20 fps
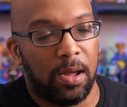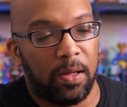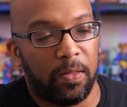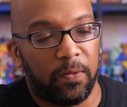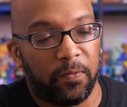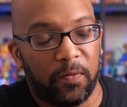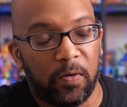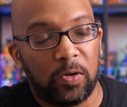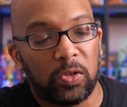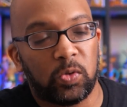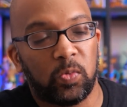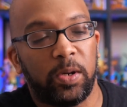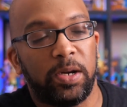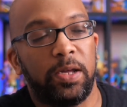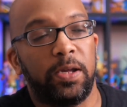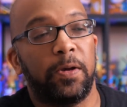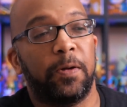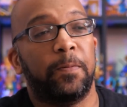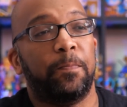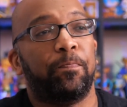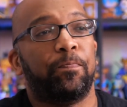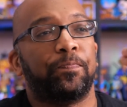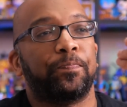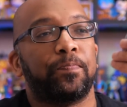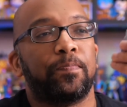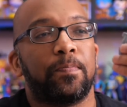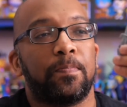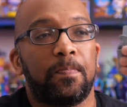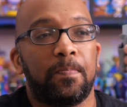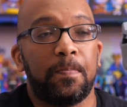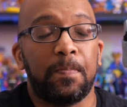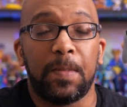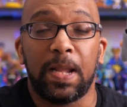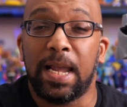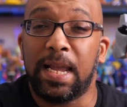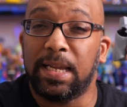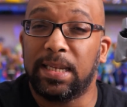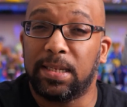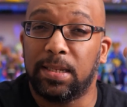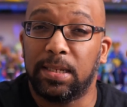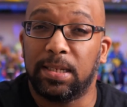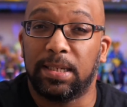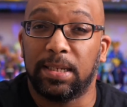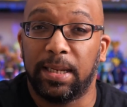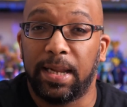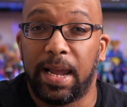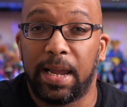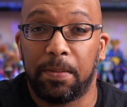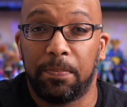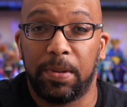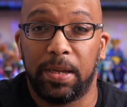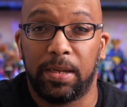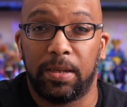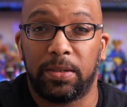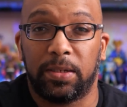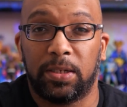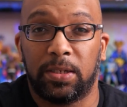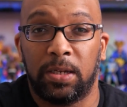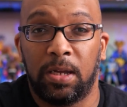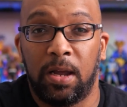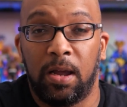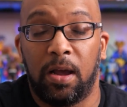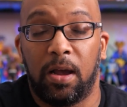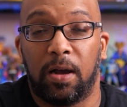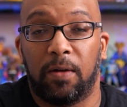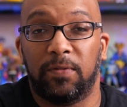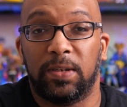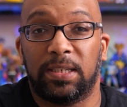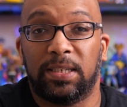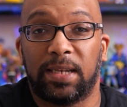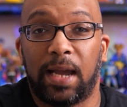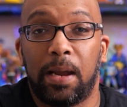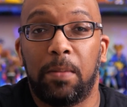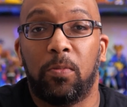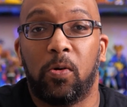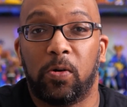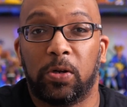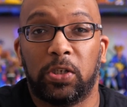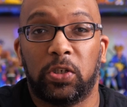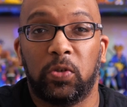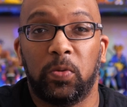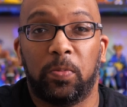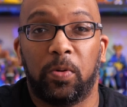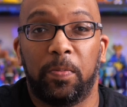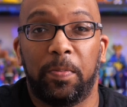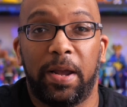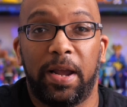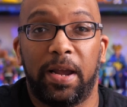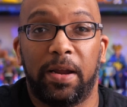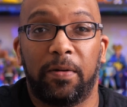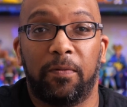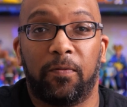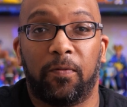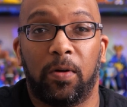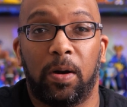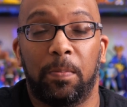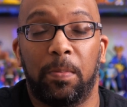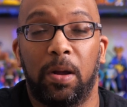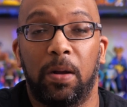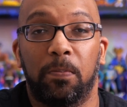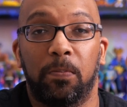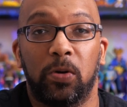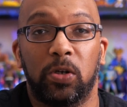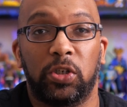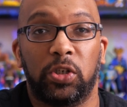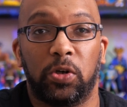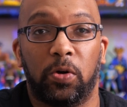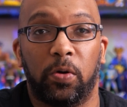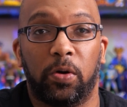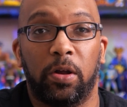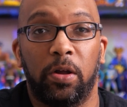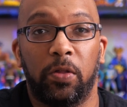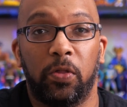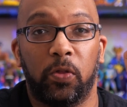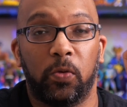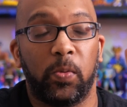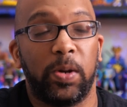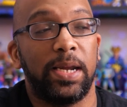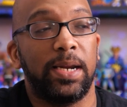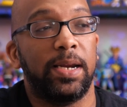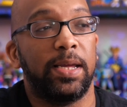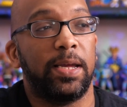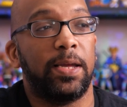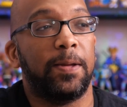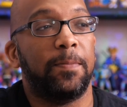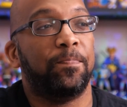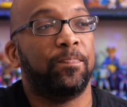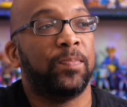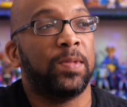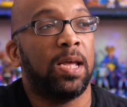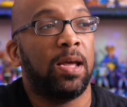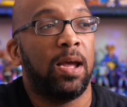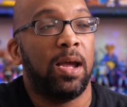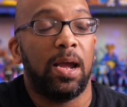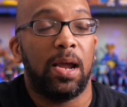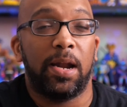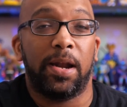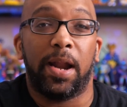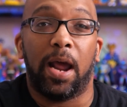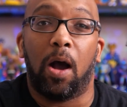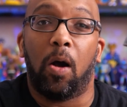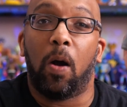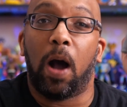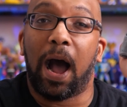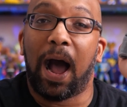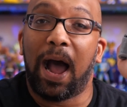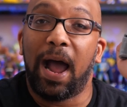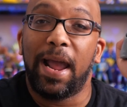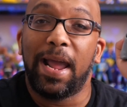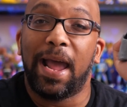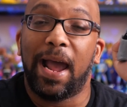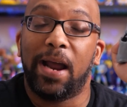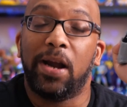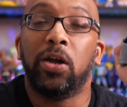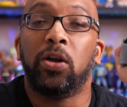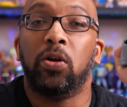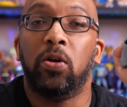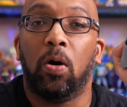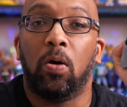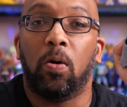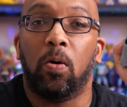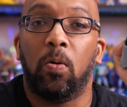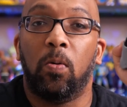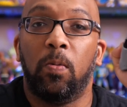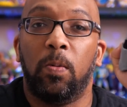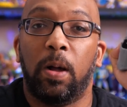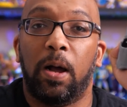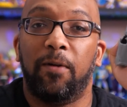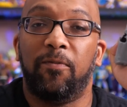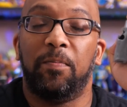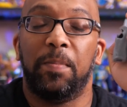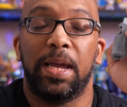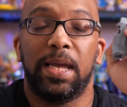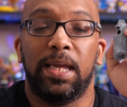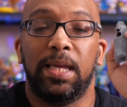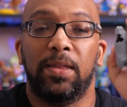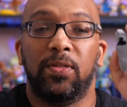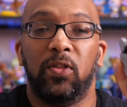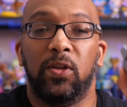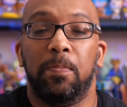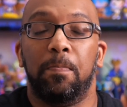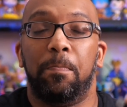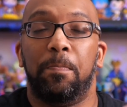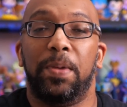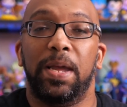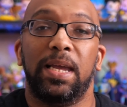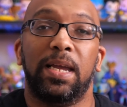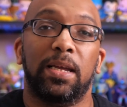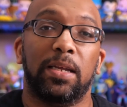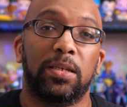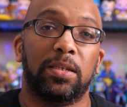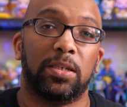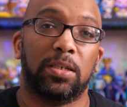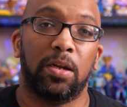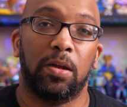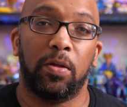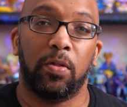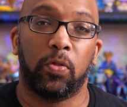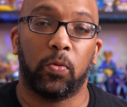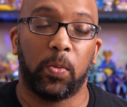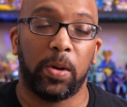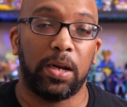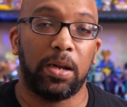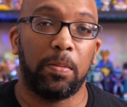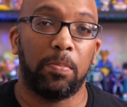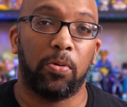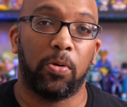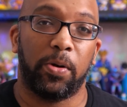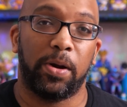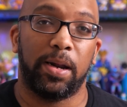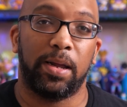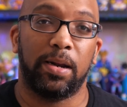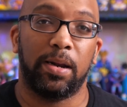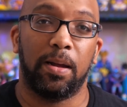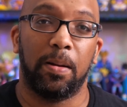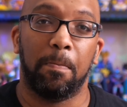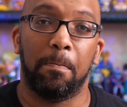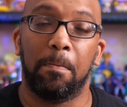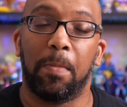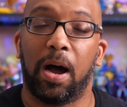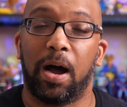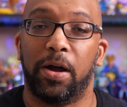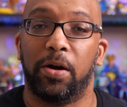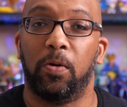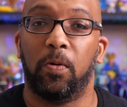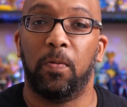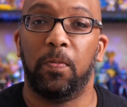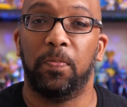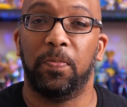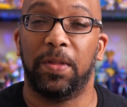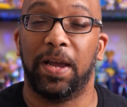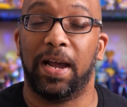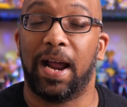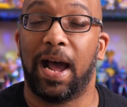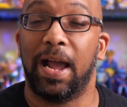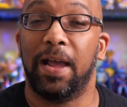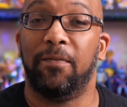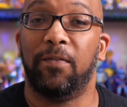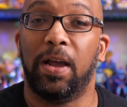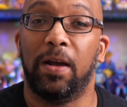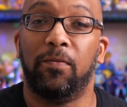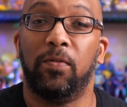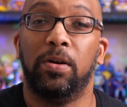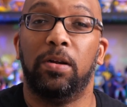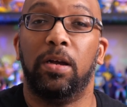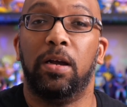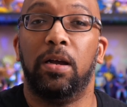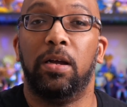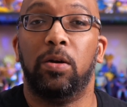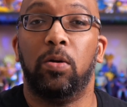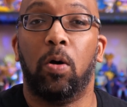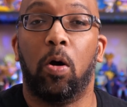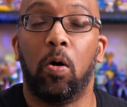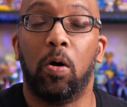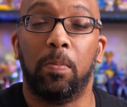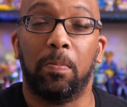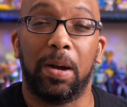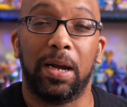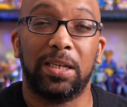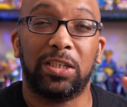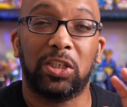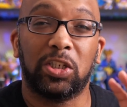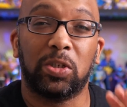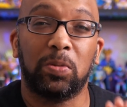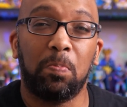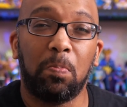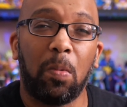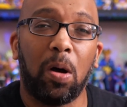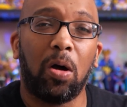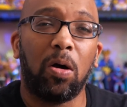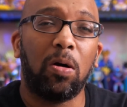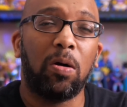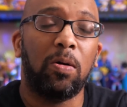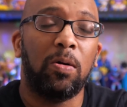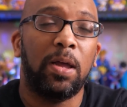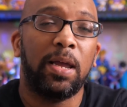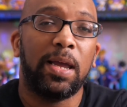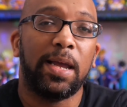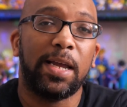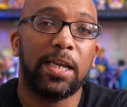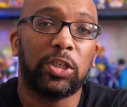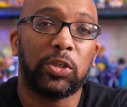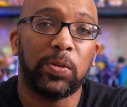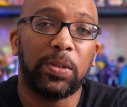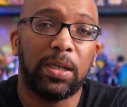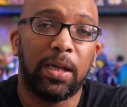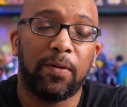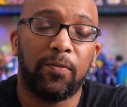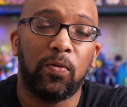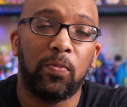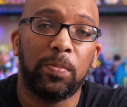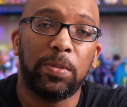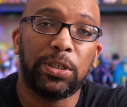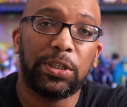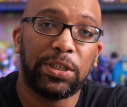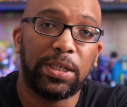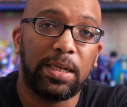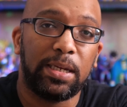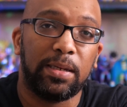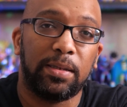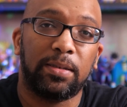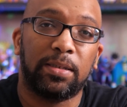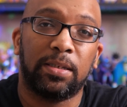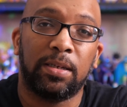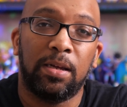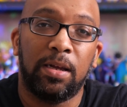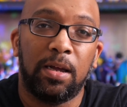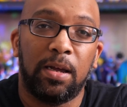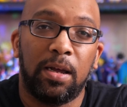The first one here is this leg piece of a cyborg Superman from Berserk 3D. Now, I had a goal of making the biggest 3D printed model that I have ever done on my small entry level machines.